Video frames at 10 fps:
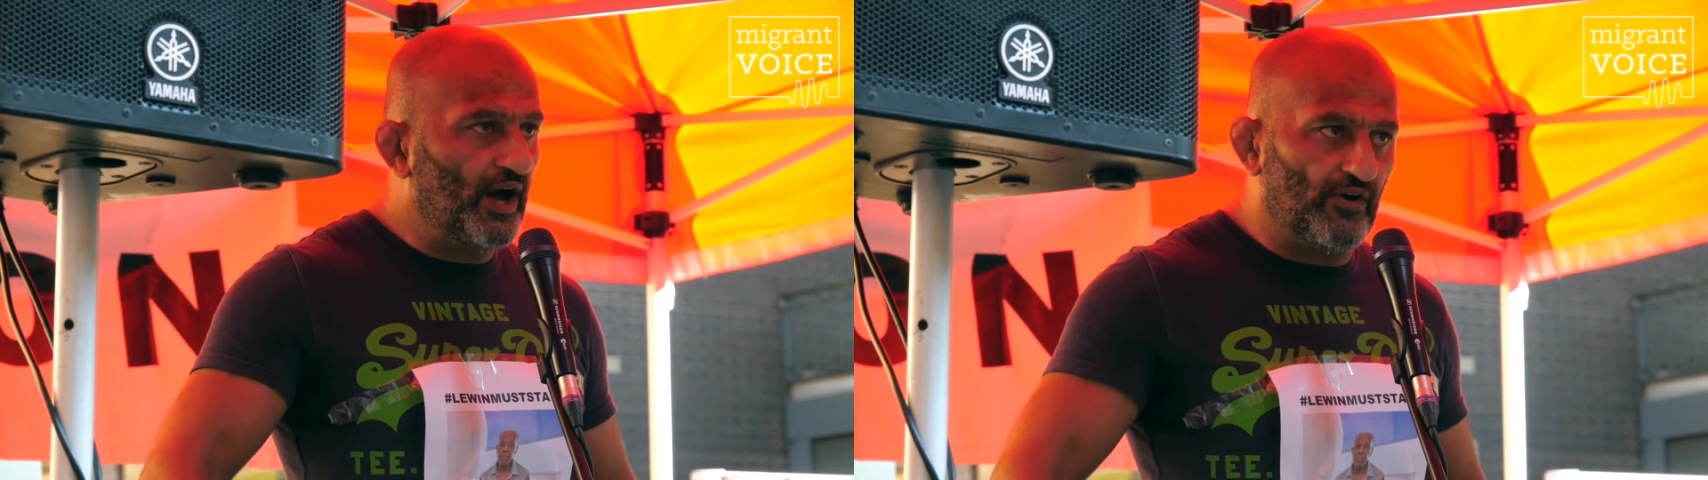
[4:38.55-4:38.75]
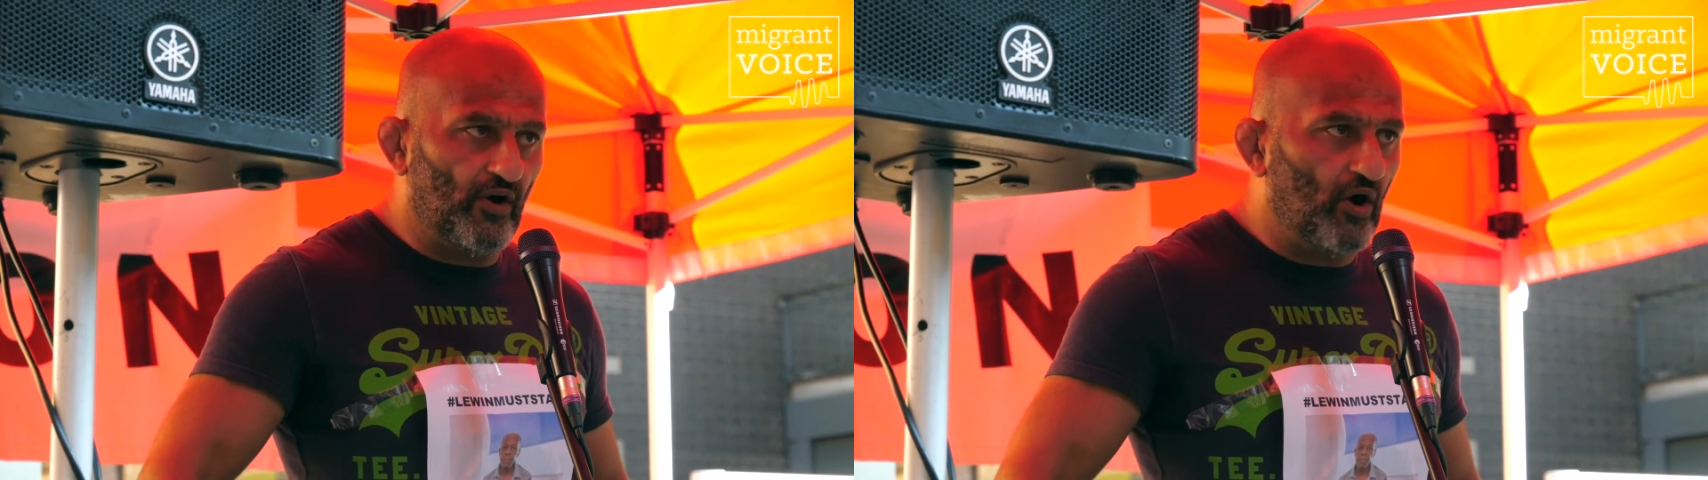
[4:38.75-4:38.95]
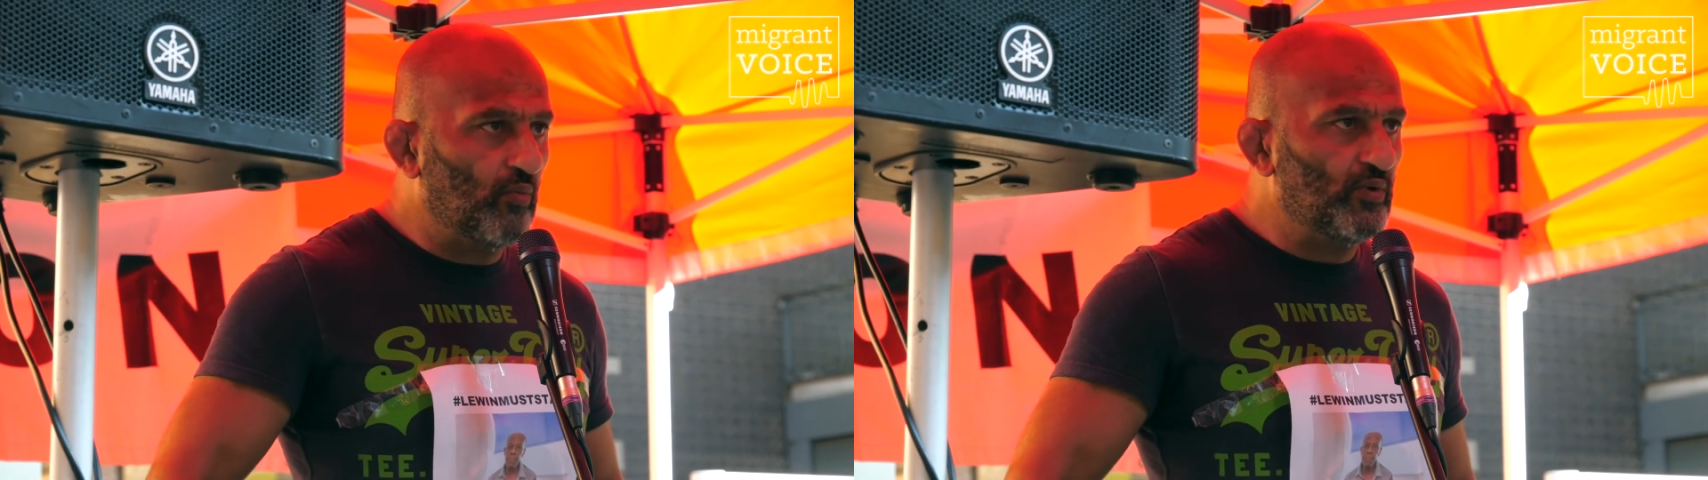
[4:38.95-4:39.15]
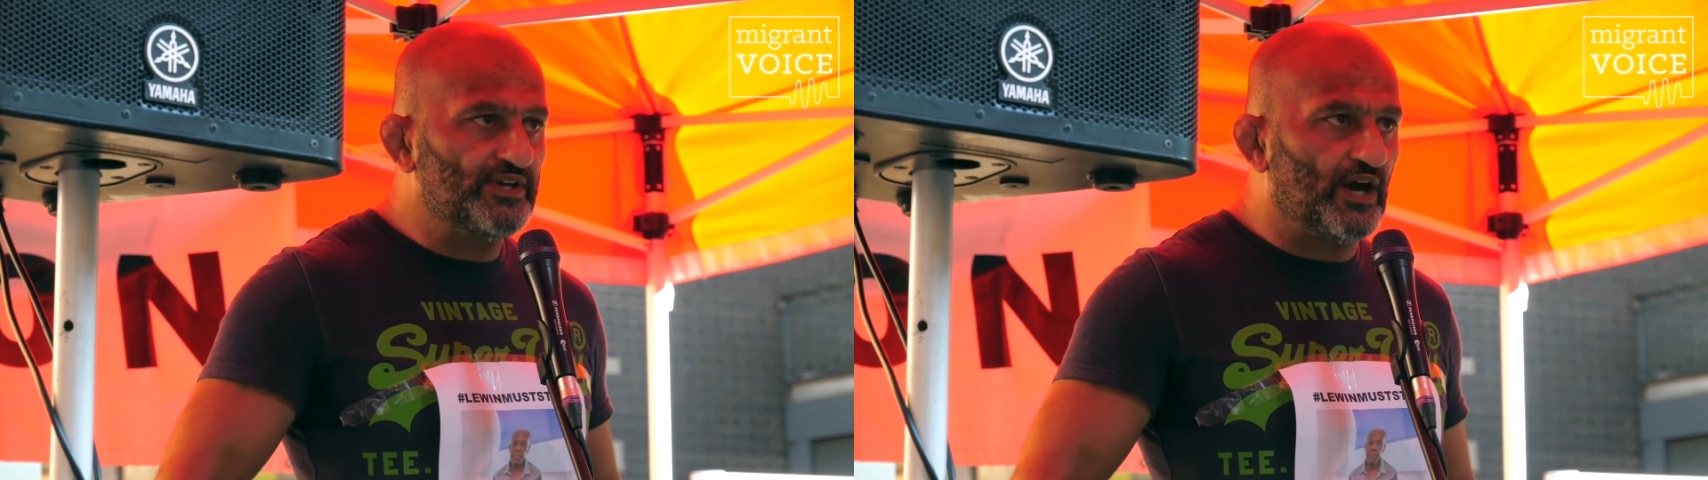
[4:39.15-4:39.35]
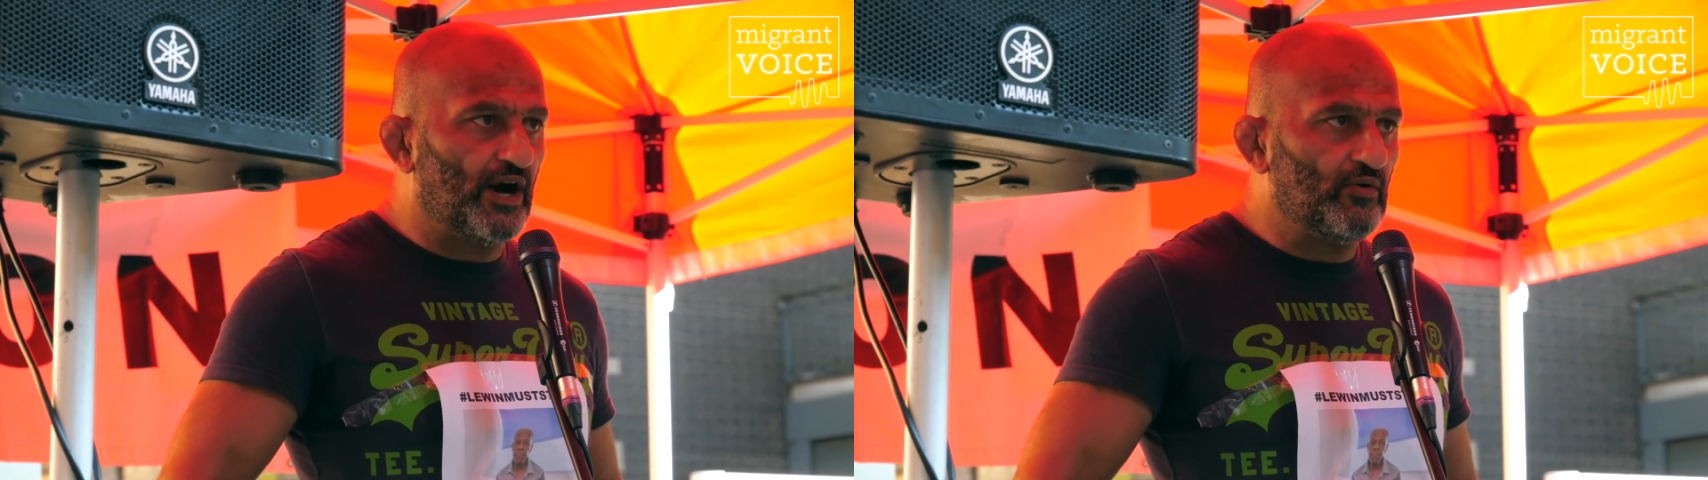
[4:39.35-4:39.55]
and on we
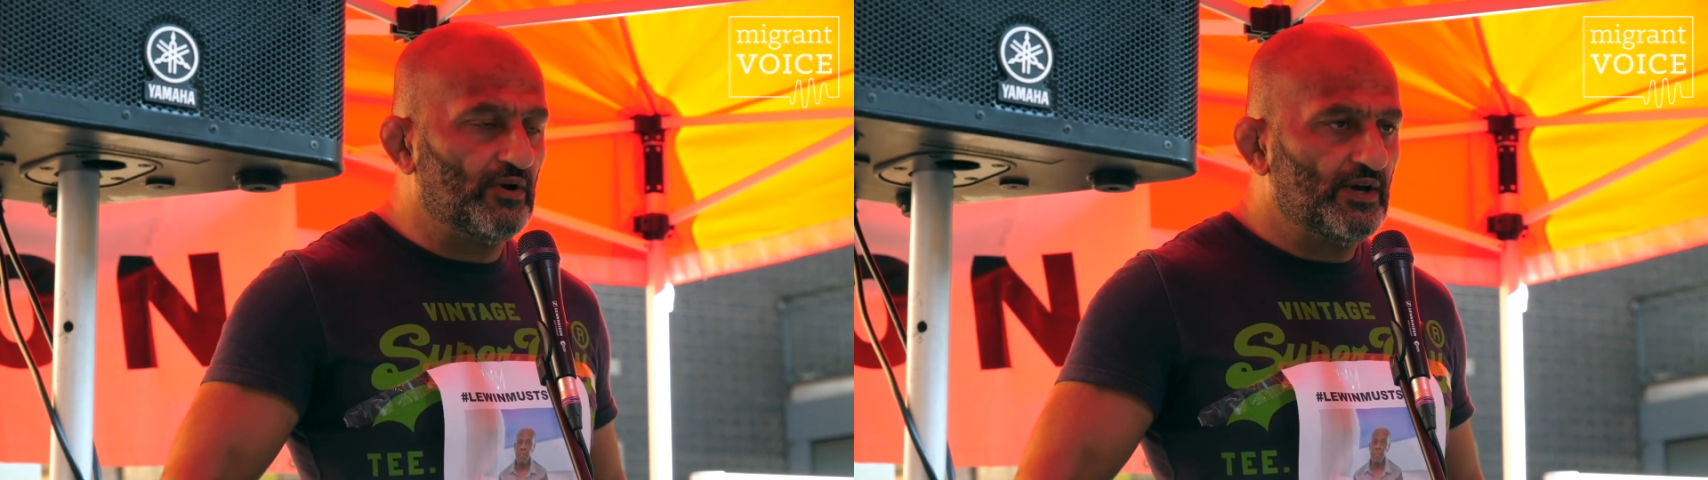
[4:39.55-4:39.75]
go.